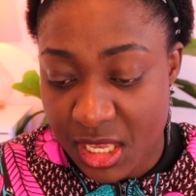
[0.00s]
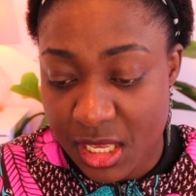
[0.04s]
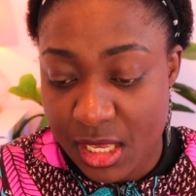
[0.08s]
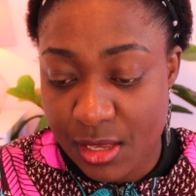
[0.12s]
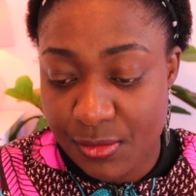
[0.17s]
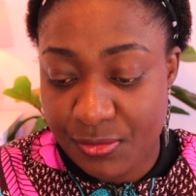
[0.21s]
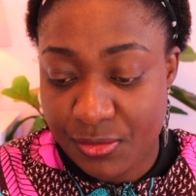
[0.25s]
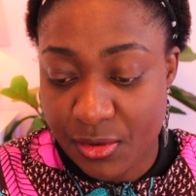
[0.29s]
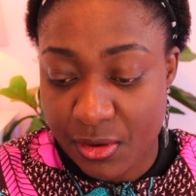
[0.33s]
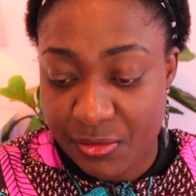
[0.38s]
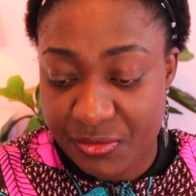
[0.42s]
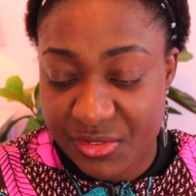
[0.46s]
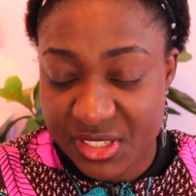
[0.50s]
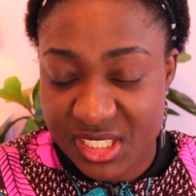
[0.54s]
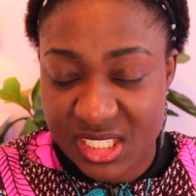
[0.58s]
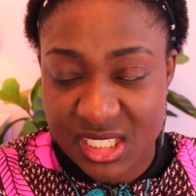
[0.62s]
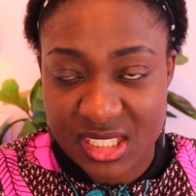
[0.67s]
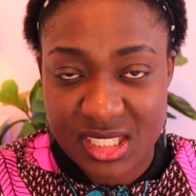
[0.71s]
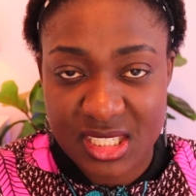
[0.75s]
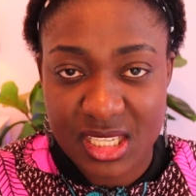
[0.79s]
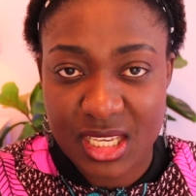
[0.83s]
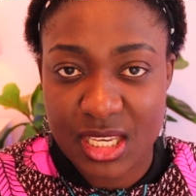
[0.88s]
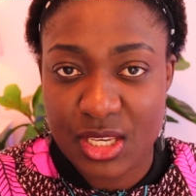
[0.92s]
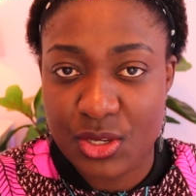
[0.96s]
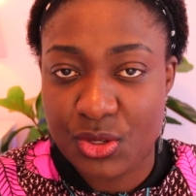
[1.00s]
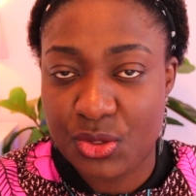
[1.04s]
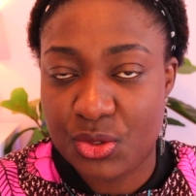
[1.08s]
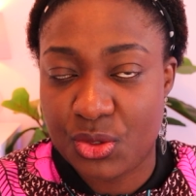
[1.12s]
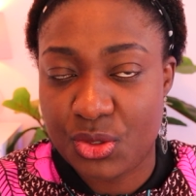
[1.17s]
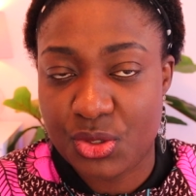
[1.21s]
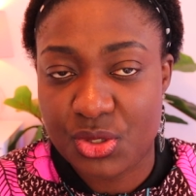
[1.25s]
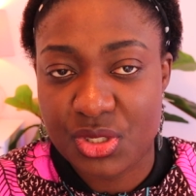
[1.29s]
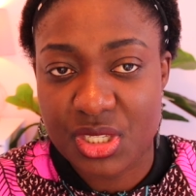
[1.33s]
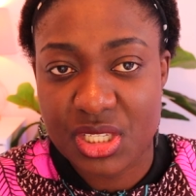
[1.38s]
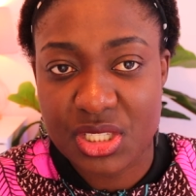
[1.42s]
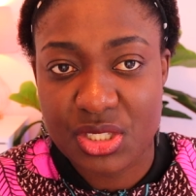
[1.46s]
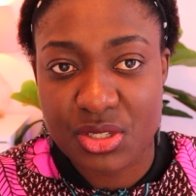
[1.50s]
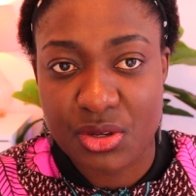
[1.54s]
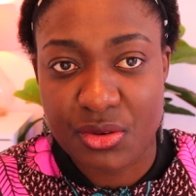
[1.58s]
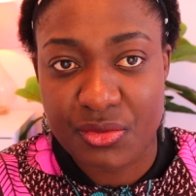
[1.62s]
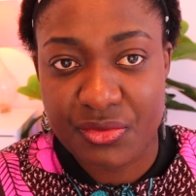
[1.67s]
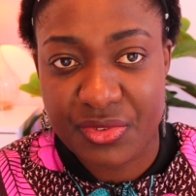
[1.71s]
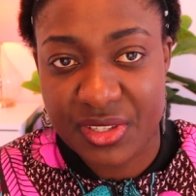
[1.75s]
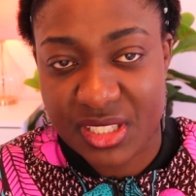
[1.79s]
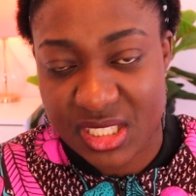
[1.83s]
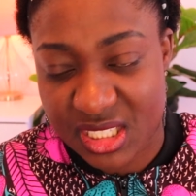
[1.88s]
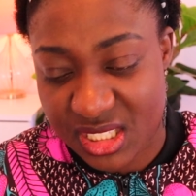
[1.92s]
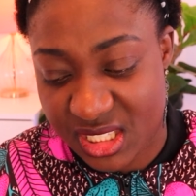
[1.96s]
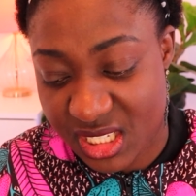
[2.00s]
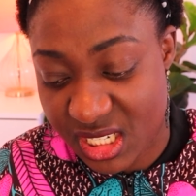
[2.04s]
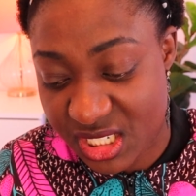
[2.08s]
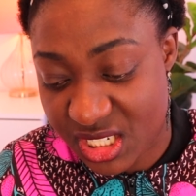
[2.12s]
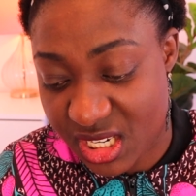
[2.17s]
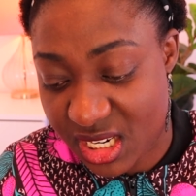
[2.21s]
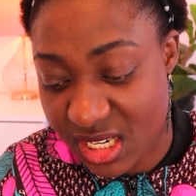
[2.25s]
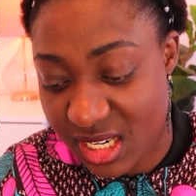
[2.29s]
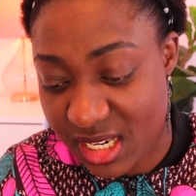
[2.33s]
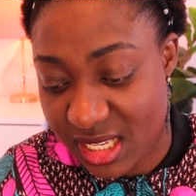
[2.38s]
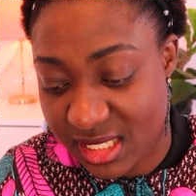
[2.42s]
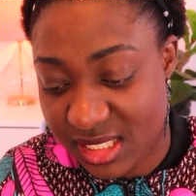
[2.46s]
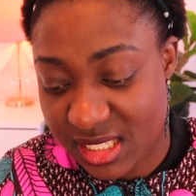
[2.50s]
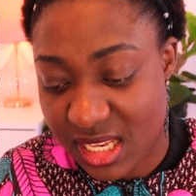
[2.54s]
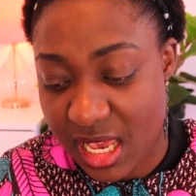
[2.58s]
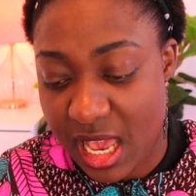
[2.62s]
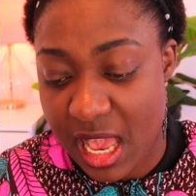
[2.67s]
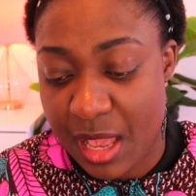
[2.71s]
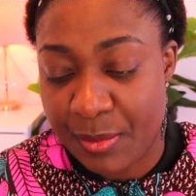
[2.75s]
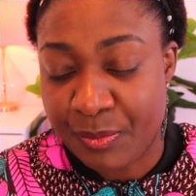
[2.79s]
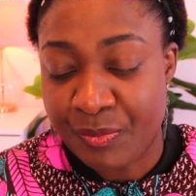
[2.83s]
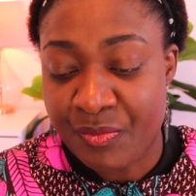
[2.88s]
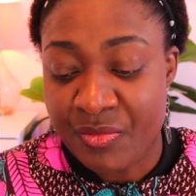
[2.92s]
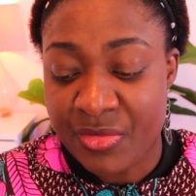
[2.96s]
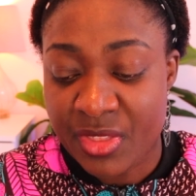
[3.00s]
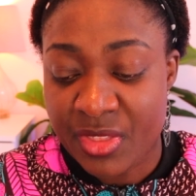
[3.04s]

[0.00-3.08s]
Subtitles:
If you're visiting, you need your visitation letter,